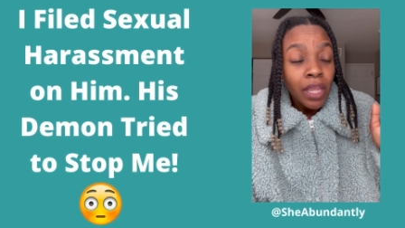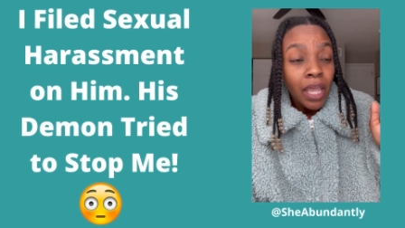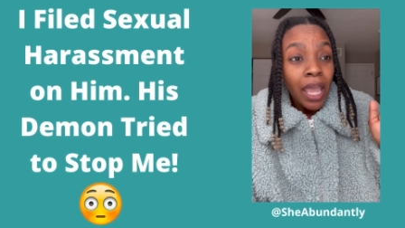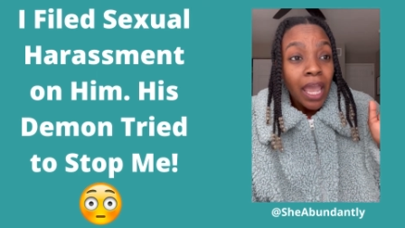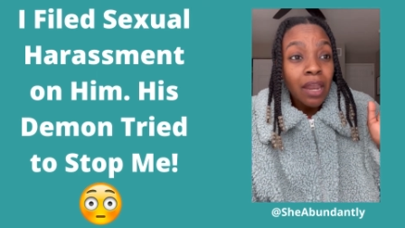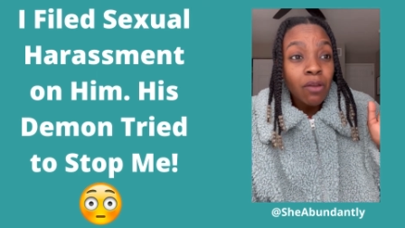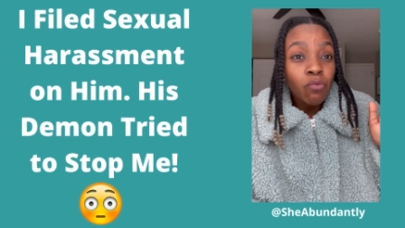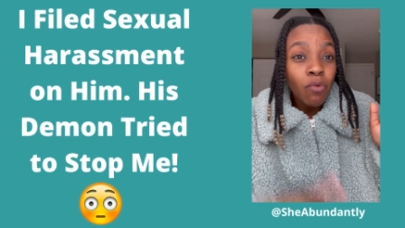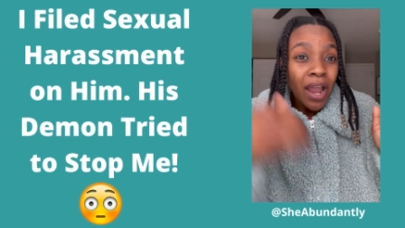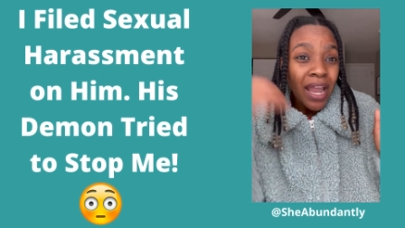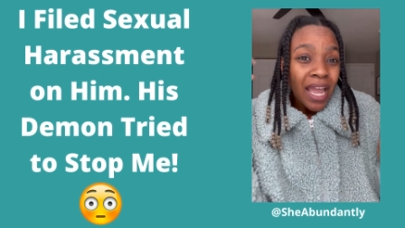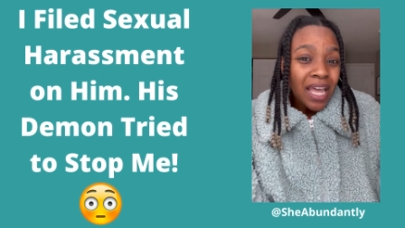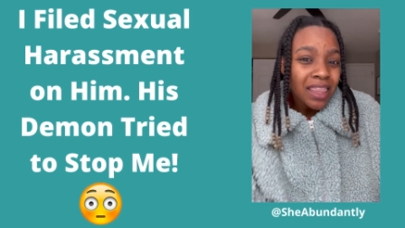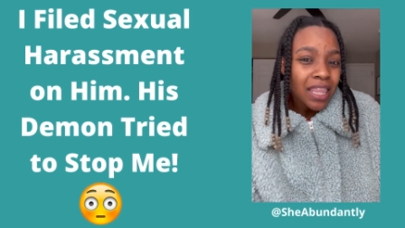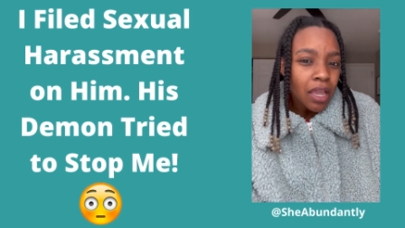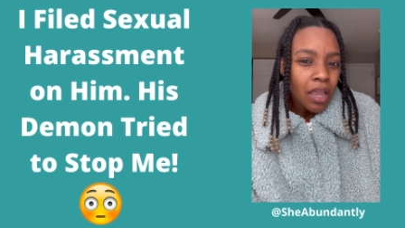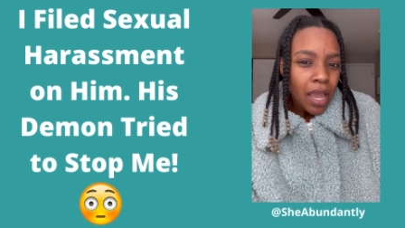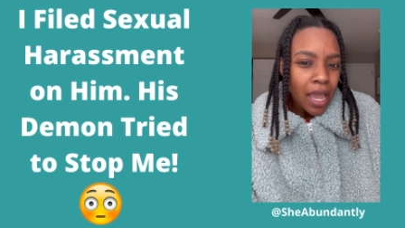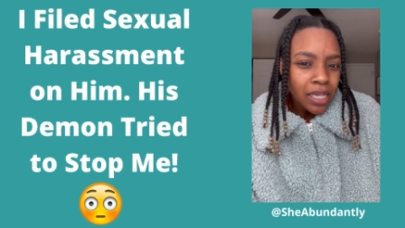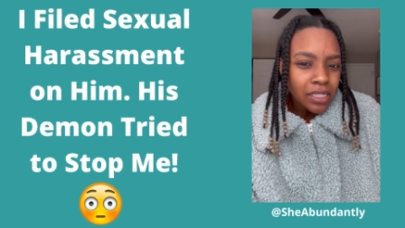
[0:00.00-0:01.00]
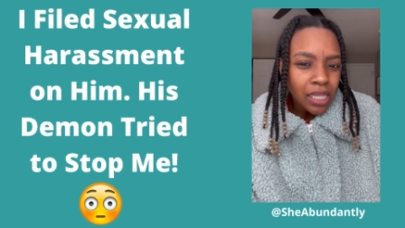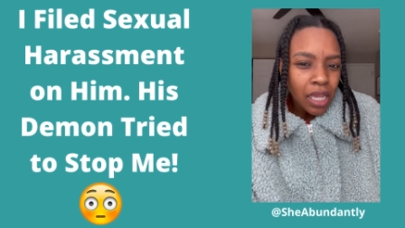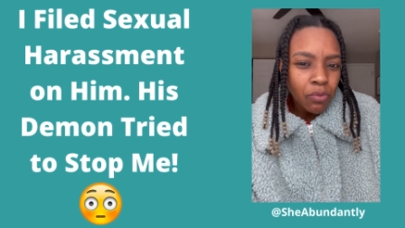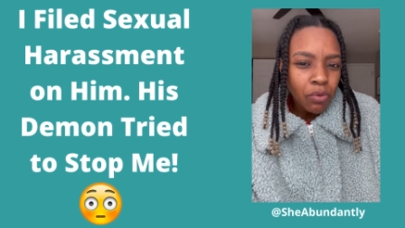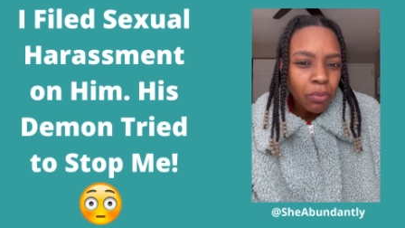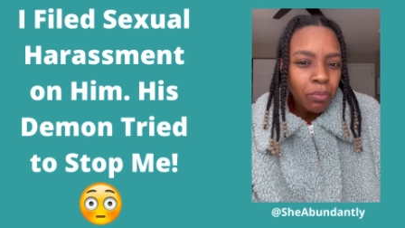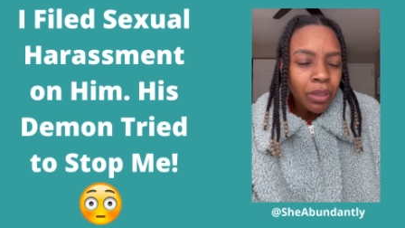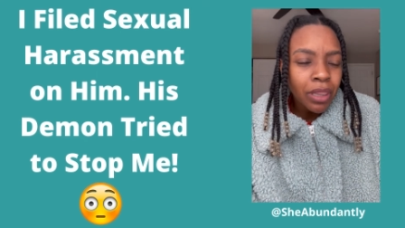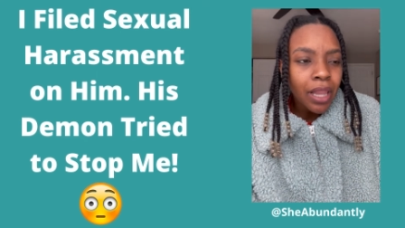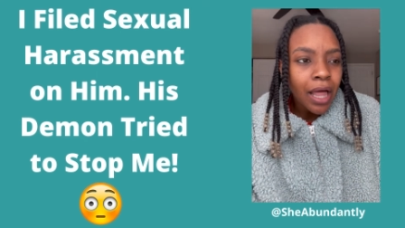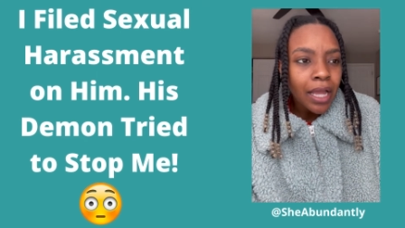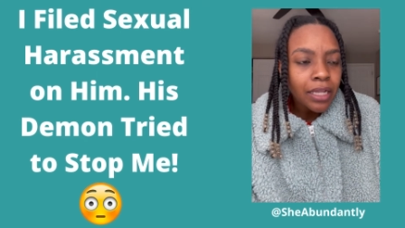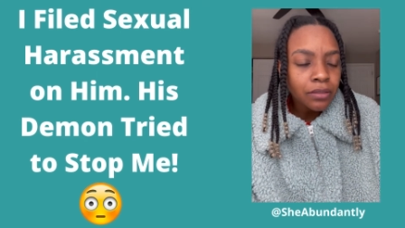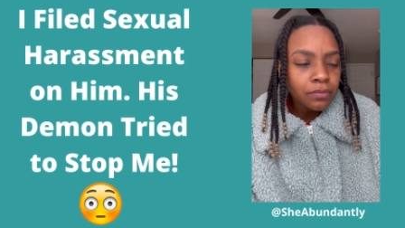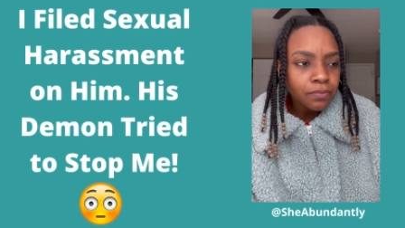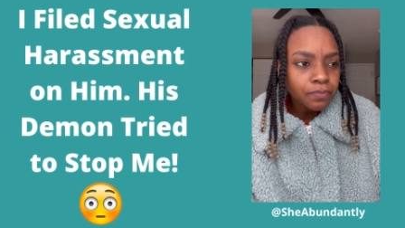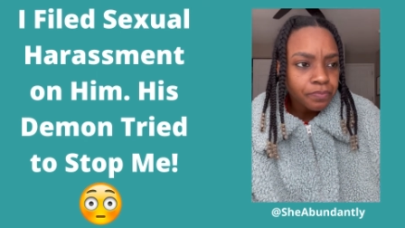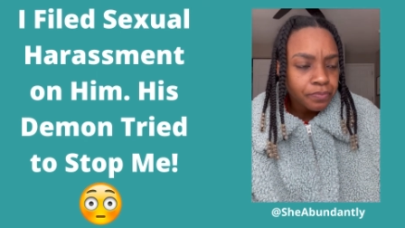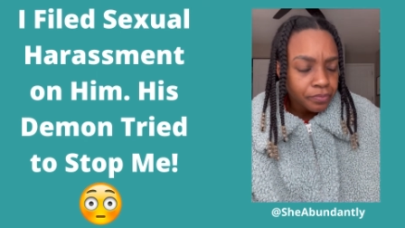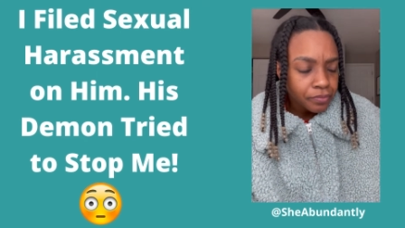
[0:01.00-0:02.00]
and right as they, as they were
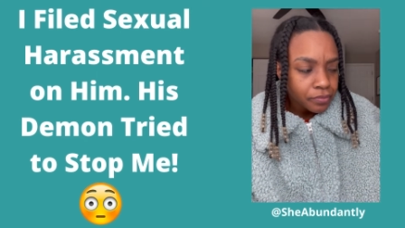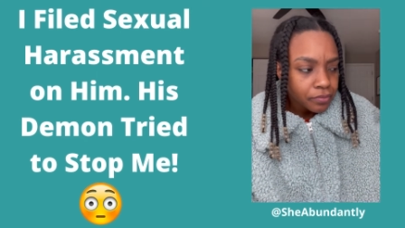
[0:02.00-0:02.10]
plotting,